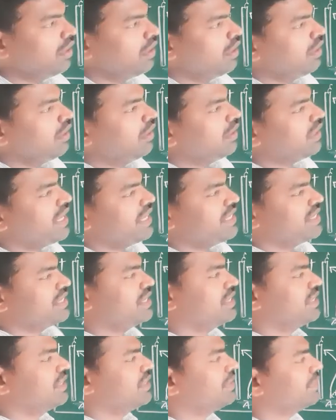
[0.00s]
Right.
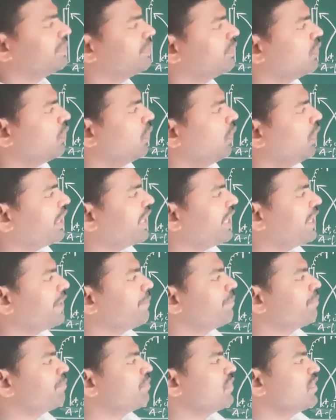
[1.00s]
Okay.
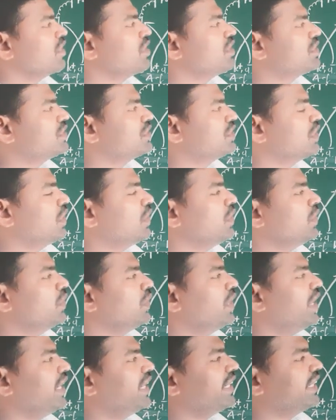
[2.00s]

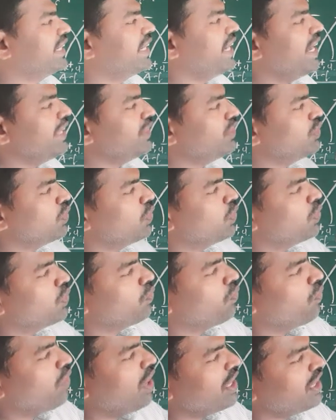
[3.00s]
So, at cathode,
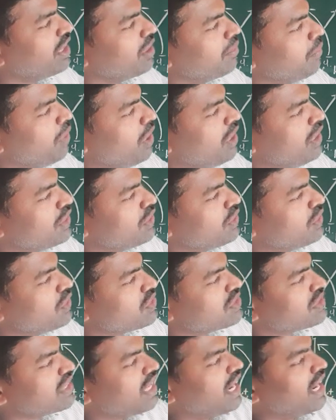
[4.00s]
water
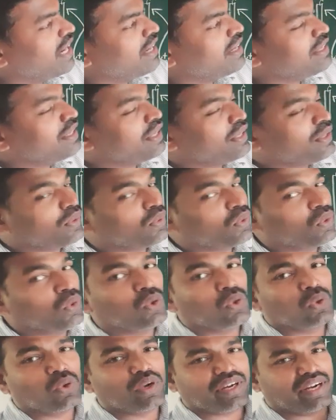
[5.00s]
molecules
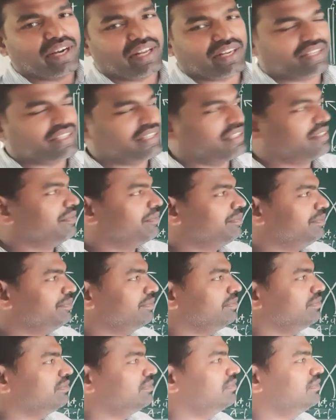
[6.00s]
undergo reduction,
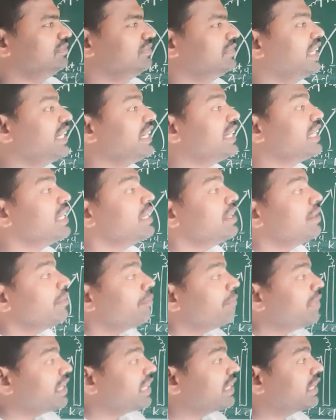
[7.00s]
right.
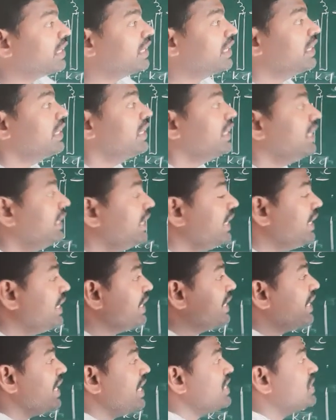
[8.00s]
But
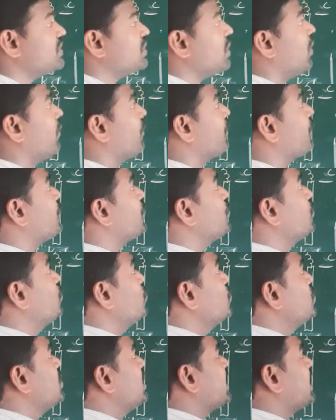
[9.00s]
in case of
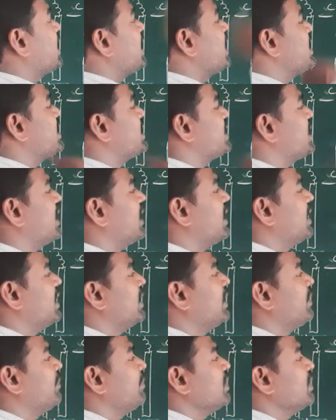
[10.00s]
fused KCl,